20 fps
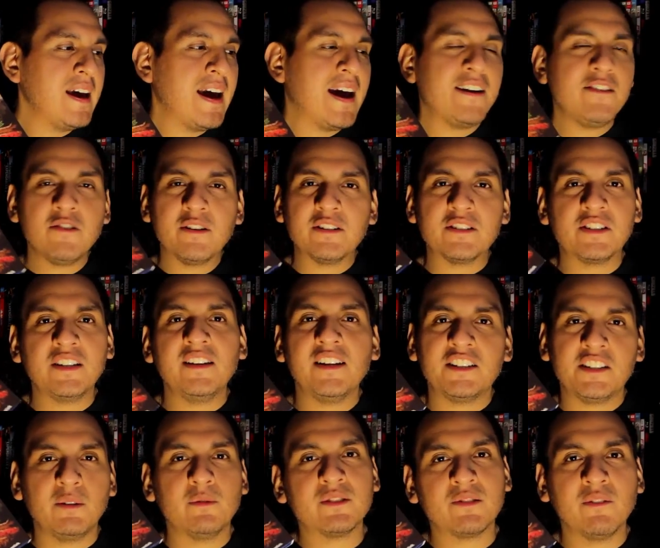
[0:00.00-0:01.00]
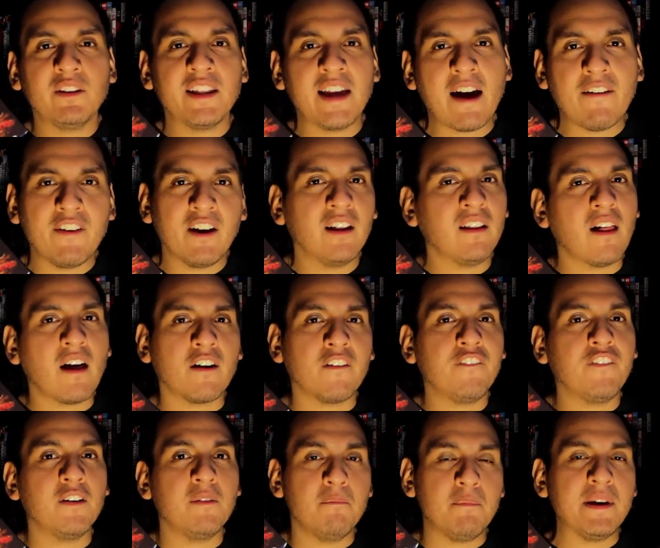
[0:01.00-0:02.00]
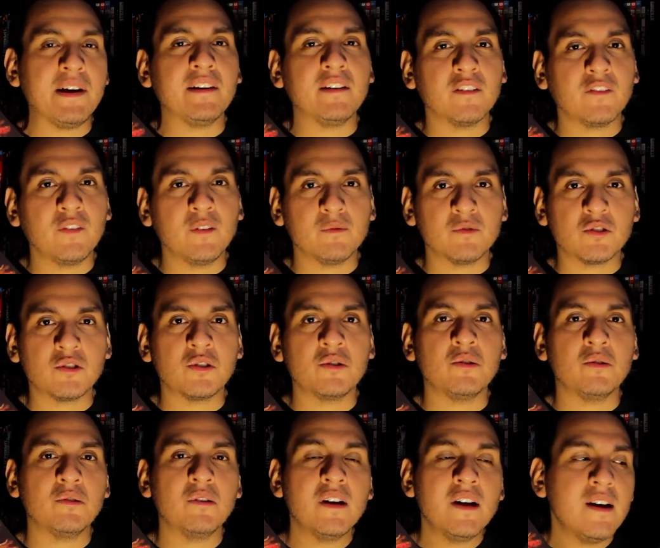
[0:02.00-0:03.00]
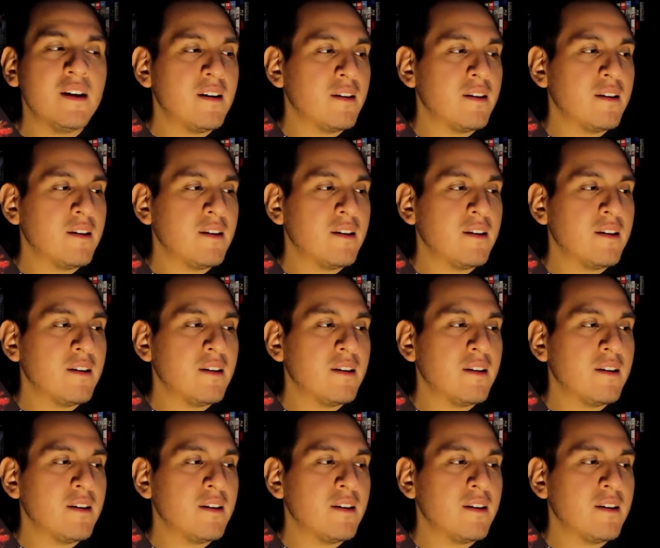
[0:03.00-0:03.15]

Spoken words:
And you could see that she was really having a lot of fun being in these films too,